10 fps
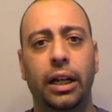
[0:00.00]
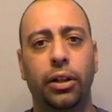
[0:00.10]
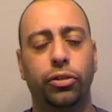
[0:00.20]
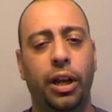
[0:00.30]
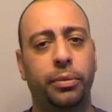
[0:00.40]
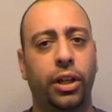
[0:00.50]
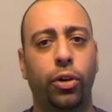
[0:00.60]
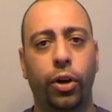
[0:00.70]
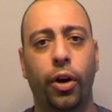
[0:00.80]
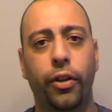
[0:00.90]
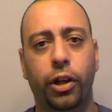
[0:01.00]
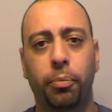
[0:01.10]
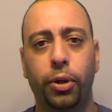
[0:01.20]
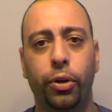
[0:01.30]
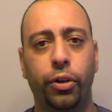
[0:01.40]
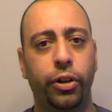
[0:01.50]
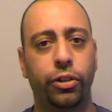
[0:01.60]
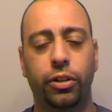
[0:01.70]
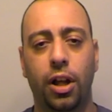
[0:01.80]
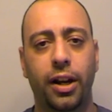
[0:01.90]
Same thing, you go to your other computer, you
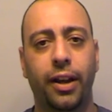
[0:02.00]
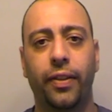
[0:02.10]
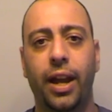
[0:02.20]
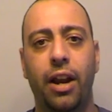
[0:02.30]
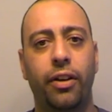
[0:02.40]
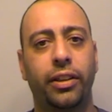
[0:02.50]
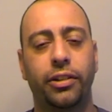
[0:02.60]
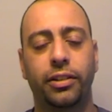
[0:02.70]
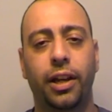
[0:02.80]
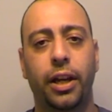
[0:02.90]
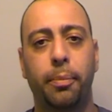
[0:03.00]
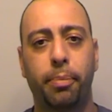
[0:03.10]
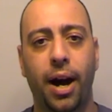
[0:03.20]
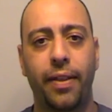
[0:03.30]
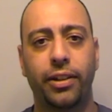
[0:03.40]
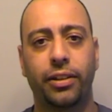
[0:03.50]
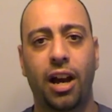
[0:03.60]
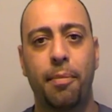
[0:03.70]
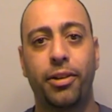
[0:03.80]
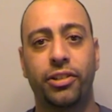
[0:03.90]
just log in there. It doesn't tell you to buy this
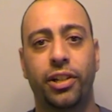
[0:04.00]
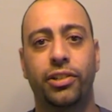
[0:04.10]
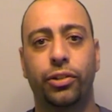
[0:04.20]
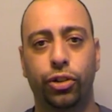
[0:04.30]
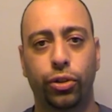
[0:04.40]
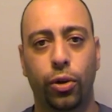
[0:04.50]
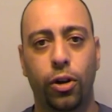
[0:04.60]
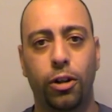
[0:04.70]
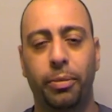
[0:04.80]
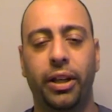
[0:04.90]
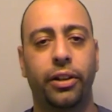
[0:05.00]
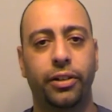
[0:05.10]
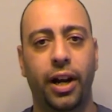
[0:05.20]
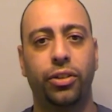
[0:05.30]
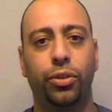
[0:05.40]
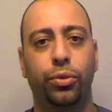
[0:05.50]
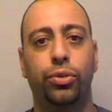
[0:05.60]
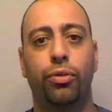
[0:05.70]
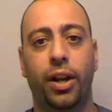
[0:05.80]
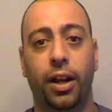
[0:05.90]
time, it just says install because iTunes
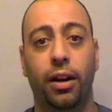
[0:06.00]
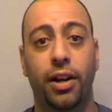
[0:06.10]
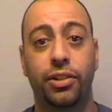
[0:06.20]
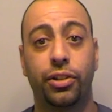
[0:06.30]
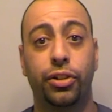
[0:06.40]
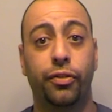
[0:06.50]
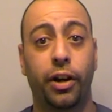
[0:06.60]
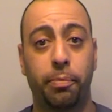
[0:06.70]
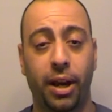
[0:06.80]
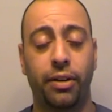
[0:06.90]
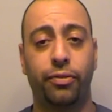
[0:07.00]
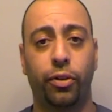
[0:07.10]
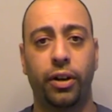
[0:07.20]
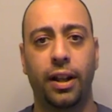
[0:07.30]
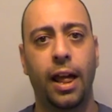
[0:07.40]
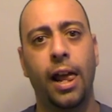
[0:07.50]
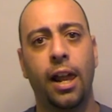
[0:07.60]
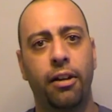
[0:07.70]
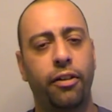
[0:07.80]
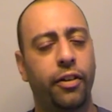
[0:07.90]
recognizes you've already paid for it.
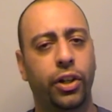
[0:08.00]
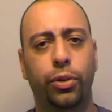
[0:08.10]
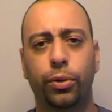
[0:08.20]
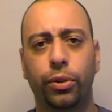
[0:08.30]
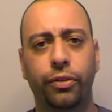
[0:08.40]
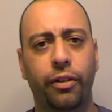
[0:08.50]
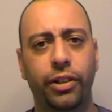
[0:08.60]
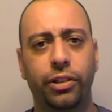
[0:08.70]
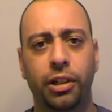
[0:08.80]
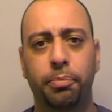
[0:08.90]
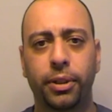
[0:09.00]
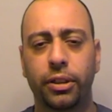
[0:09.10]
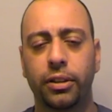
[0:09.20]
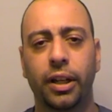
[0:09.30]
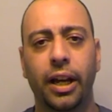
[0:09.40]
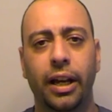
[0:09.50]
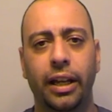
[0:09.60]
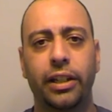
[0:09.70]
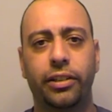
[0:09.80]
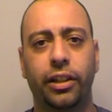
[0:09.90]
Very cool, very simple,
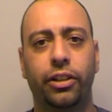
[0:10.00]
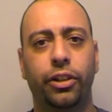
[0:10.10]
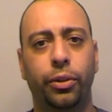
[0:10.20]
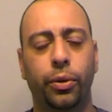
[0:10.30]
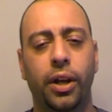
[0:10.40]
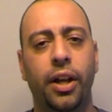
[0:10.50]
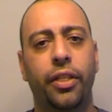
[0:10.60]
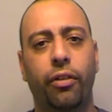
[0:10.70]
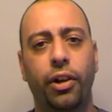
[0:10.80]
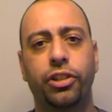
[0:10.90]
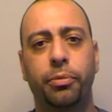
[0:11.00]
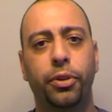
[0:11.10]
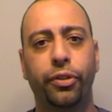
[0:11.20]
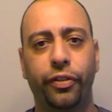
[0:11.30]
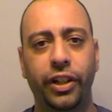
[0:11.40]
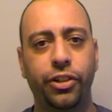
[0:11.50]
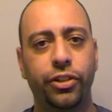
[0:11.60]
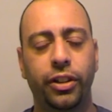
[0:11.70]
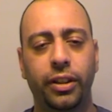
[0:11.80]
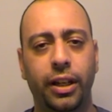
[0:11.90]
easy to do. There are some new features
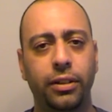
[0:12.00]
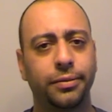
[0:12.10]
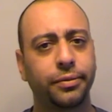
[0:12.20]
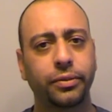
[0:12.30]
in there.